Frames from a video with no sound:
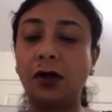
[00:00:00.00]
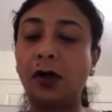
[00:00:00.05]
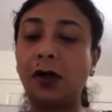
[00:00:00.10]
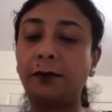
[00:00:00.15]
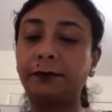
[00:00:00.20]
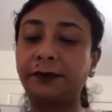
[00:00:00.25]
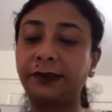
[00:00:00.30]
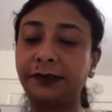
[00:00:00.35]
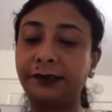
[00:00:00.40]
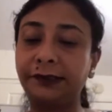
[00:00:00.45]

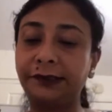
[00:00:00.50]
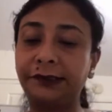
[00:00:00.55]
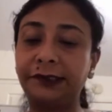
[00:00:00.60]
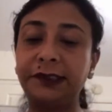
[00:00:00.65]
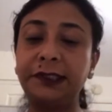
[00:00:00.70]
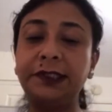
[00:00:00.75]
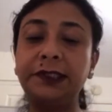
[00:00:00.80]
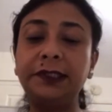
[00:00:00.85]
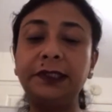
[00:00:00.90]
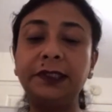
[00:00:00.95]
Option
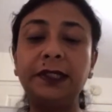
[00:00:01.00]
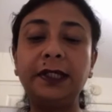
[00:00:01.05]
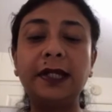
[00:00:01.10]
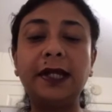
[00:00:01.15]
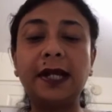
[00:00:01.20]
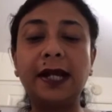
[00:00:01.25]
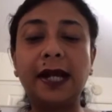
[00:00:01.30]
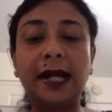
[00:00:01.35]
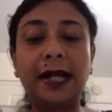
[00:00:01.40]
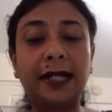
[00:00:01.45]
C,
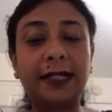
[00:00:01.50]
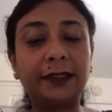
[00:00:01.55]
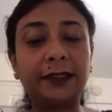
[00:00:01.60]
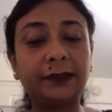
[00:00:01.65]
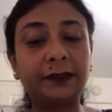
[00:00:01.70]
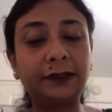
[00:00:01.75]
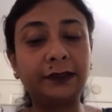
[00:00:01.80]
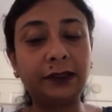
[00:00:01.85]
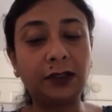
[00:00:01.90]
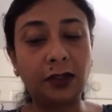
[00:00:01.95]

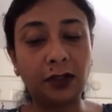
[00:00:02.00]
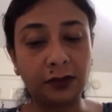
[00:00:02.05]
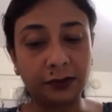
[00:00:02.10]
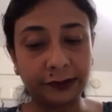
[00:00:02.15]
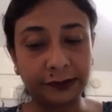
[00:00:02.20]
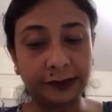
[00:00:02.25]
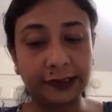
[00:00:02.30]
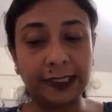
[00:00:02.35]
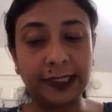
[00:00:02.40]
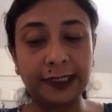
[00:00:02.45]
iron
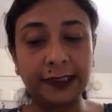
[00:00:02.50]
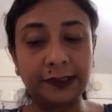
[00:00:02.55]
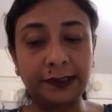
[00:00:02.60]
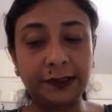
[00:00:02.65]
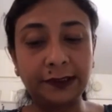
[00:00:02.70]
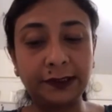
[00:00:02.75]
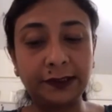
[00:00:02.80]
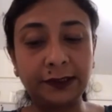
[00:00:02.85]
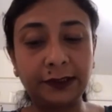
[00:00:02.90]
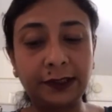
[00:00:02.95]
oxide.